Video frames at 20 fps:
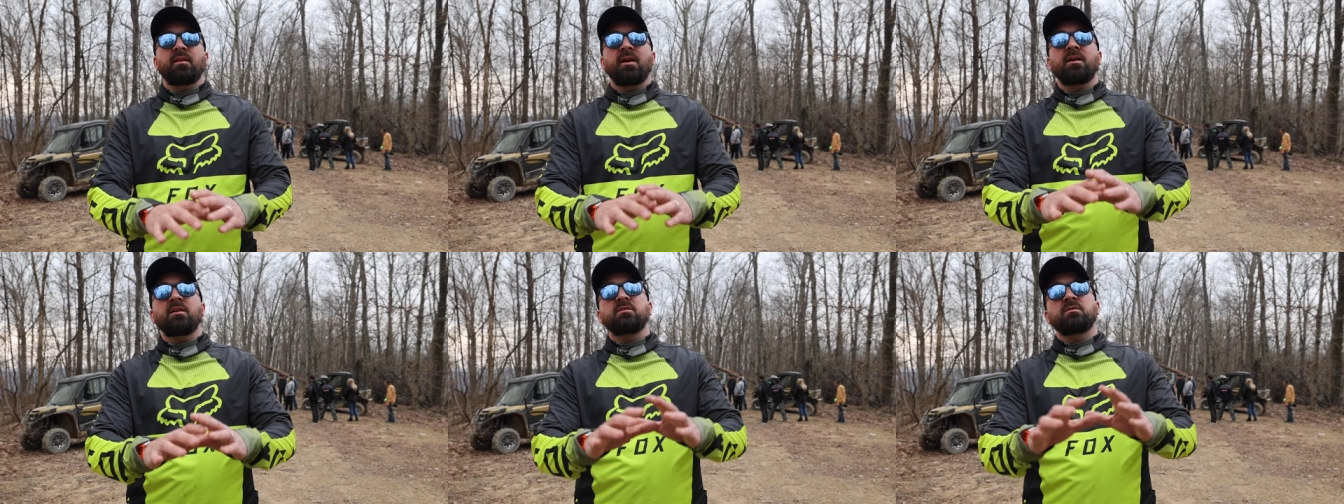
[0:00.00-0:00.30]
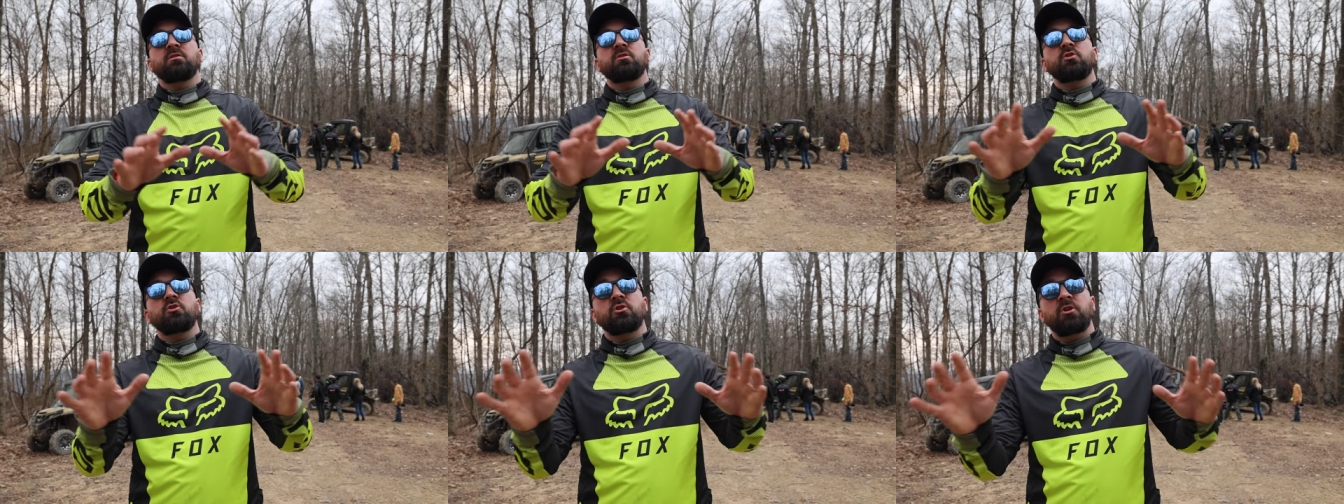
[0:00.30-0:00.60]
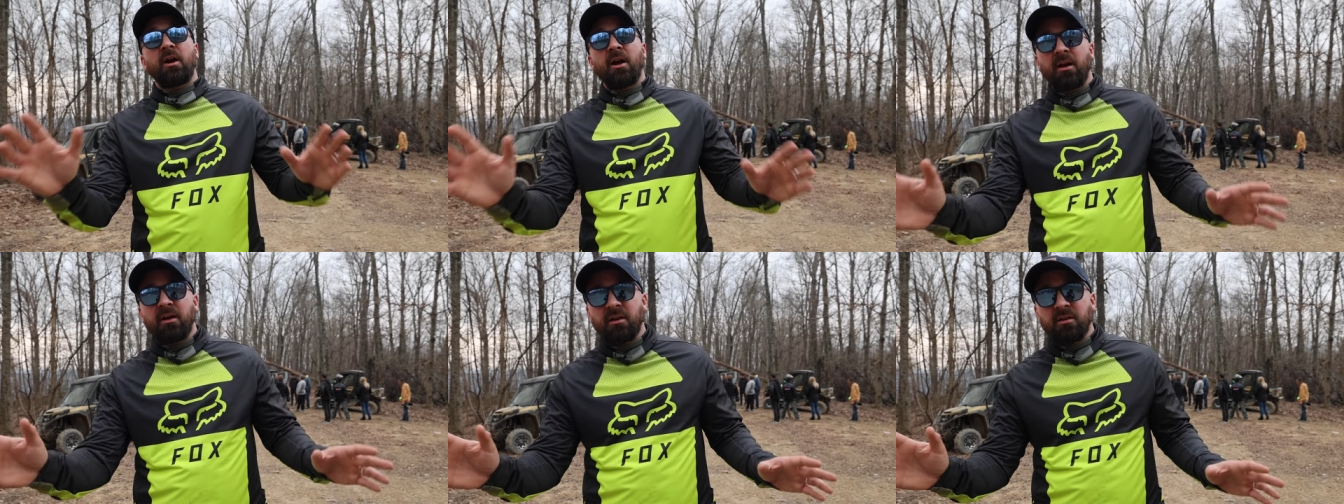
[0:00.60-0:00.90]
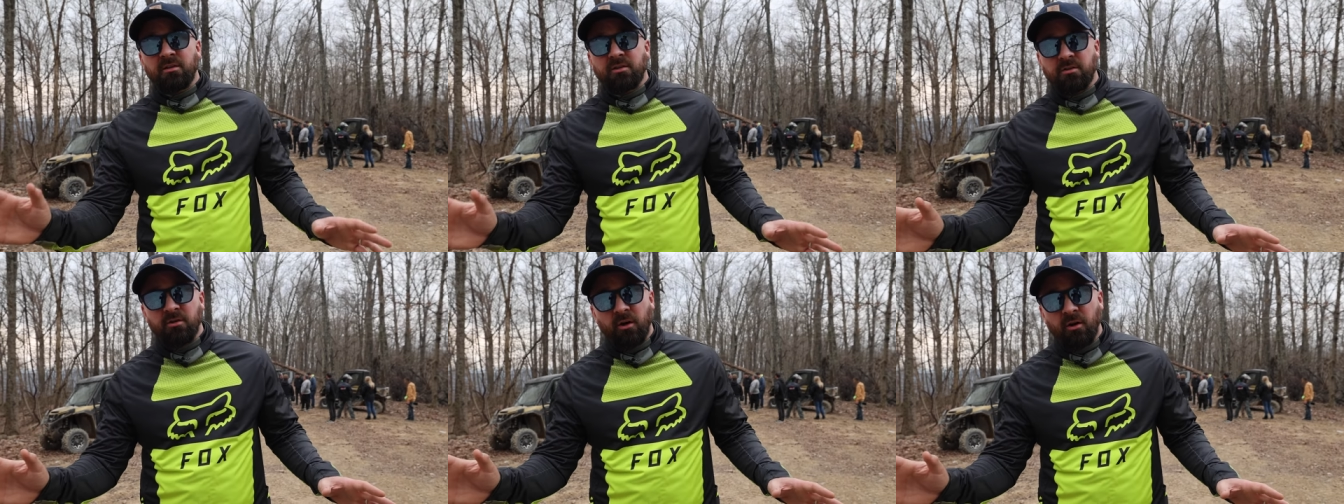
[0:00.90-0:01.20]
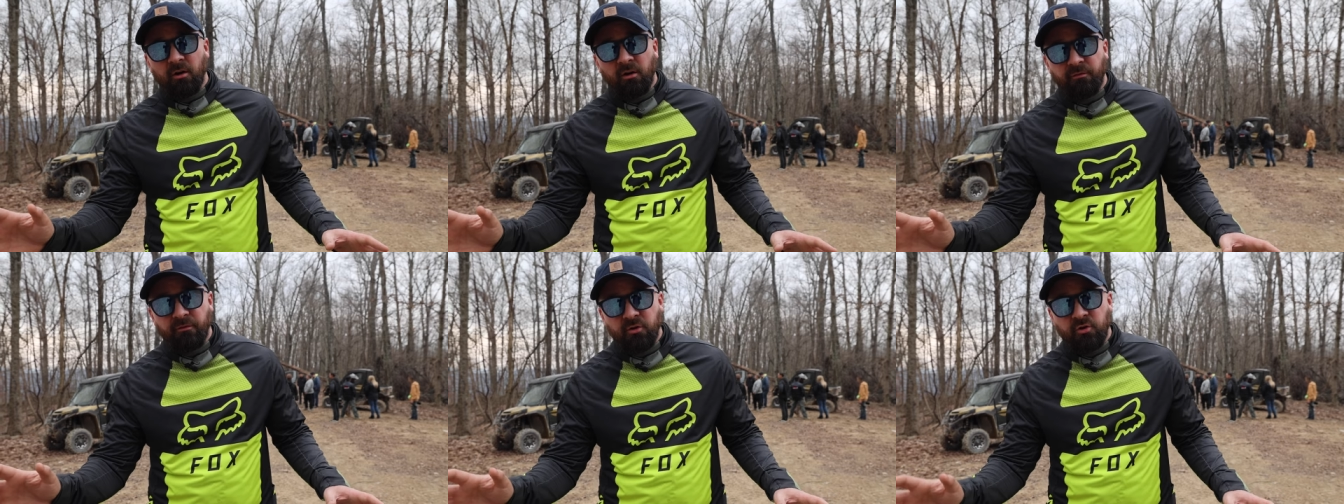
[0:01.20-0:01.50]
That is the shining
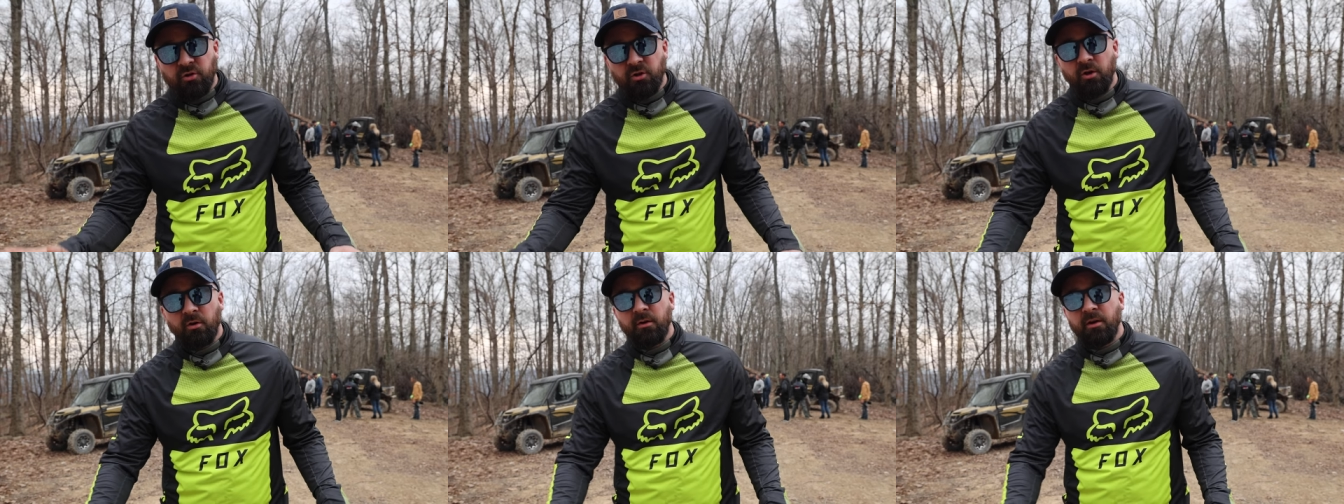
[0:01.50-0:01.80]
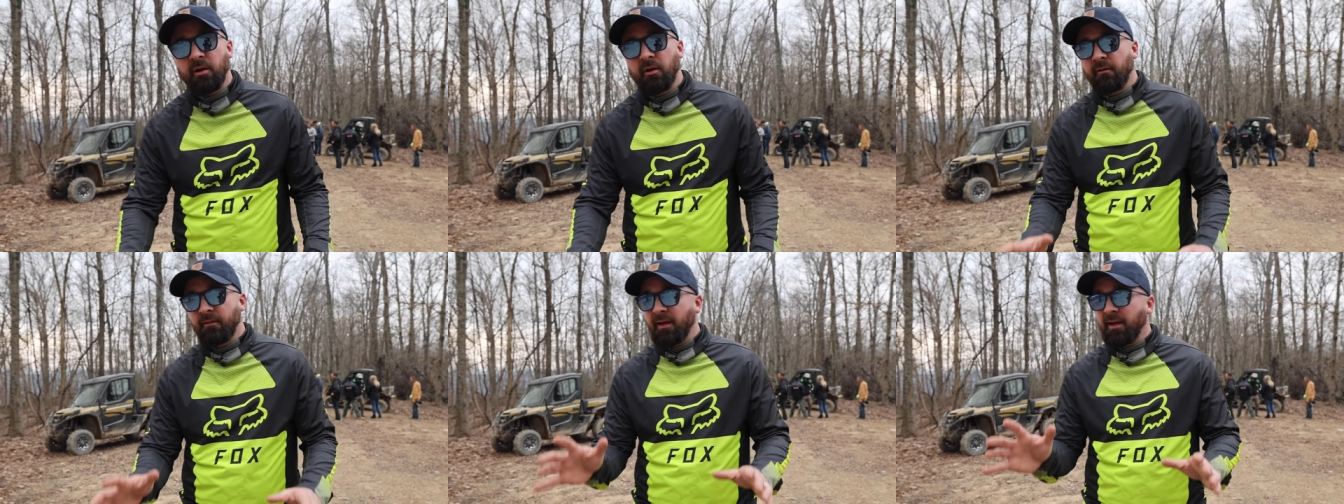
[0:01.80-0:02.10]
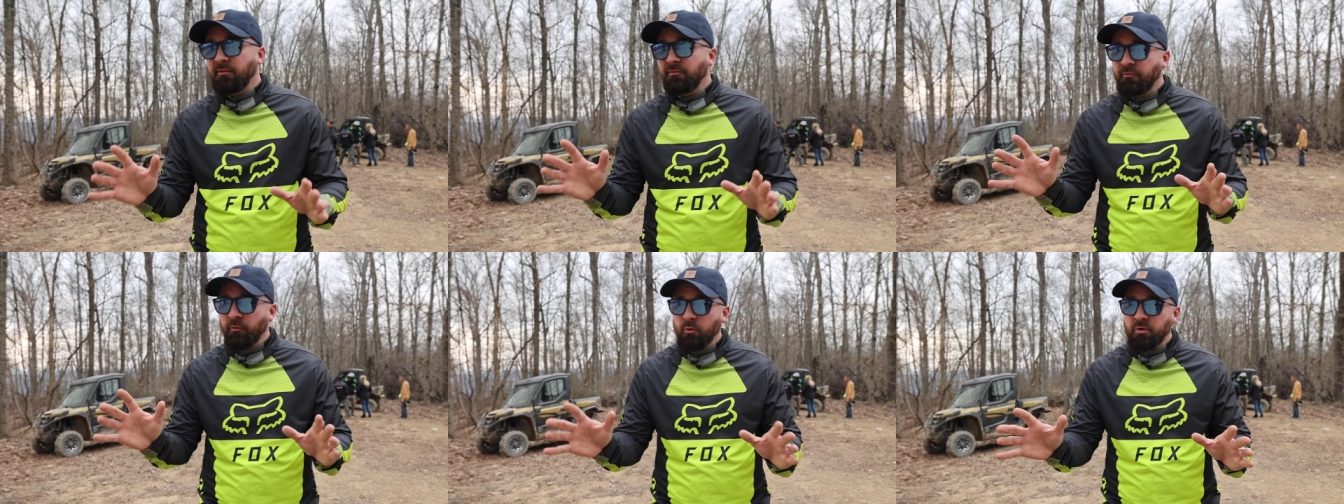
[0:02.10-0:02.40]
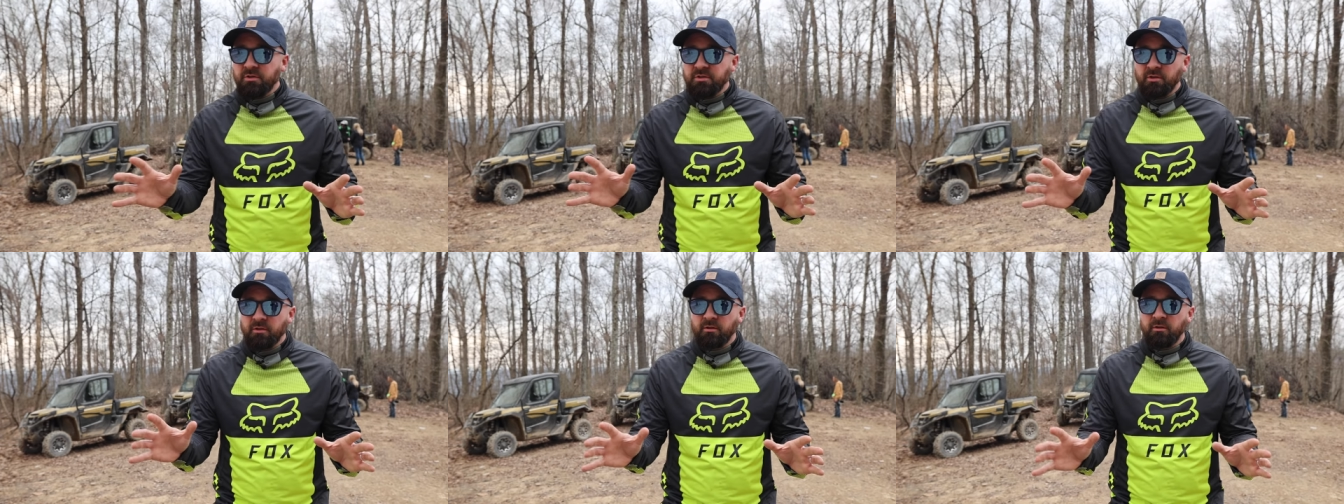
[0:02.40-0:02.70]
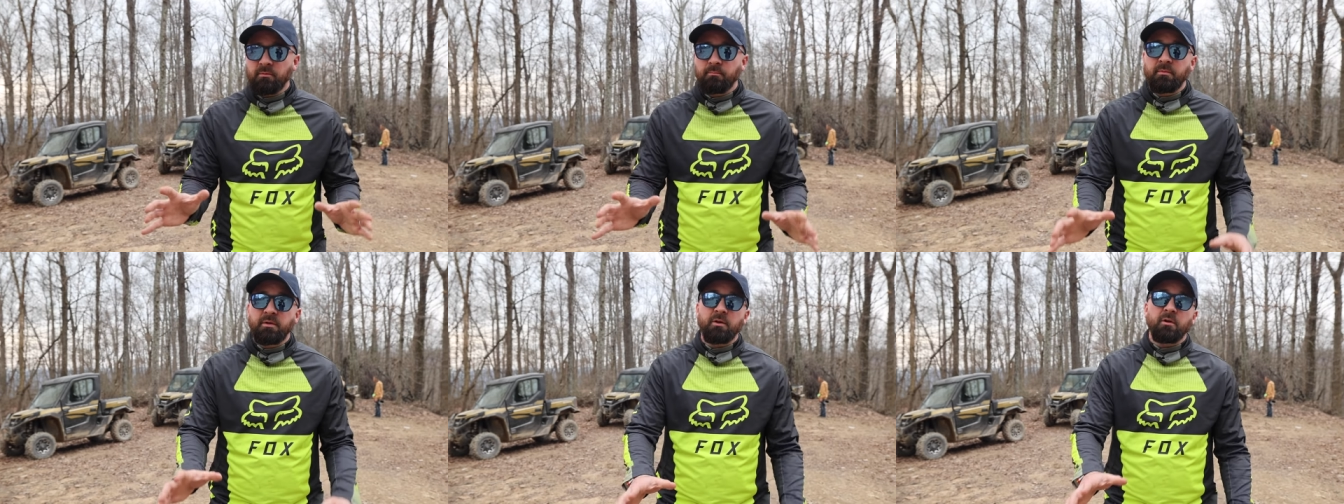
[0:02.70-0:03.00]
star of the show here. That
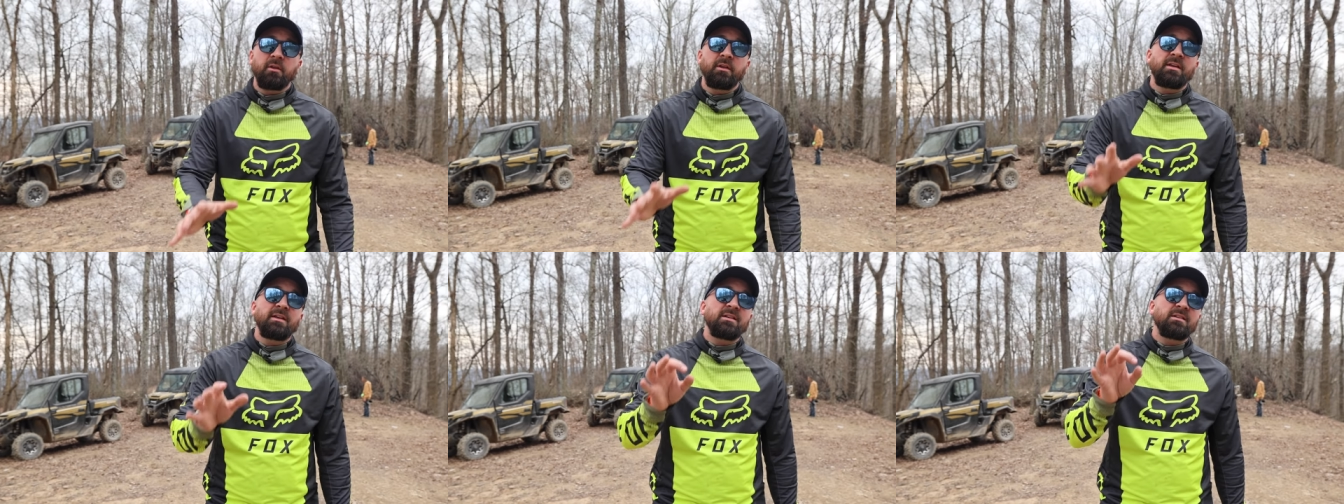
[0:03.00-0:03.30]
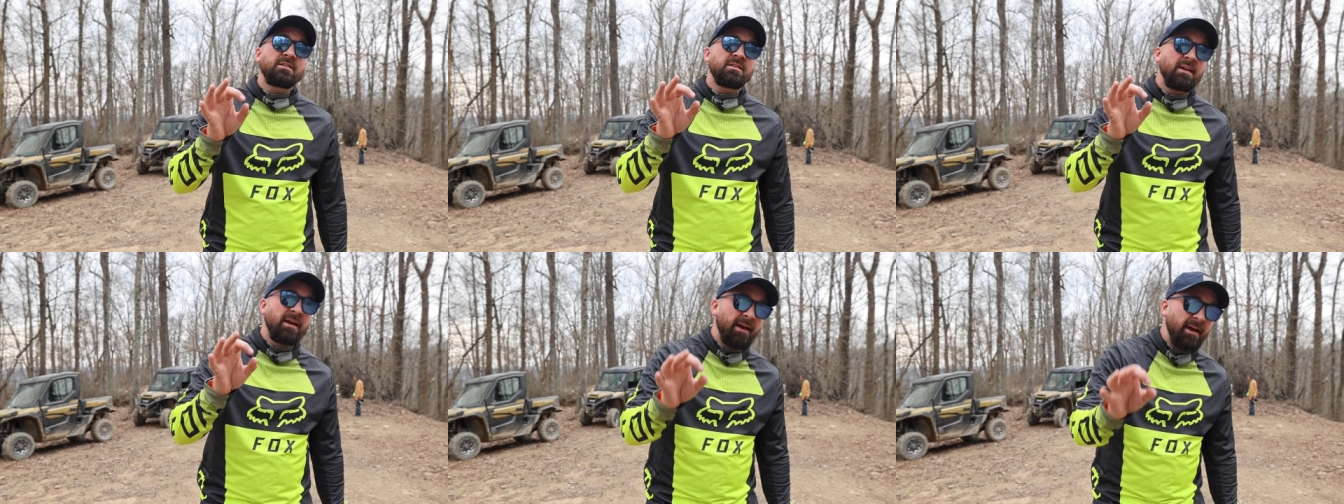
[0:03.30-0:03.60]
four-cylinder mill is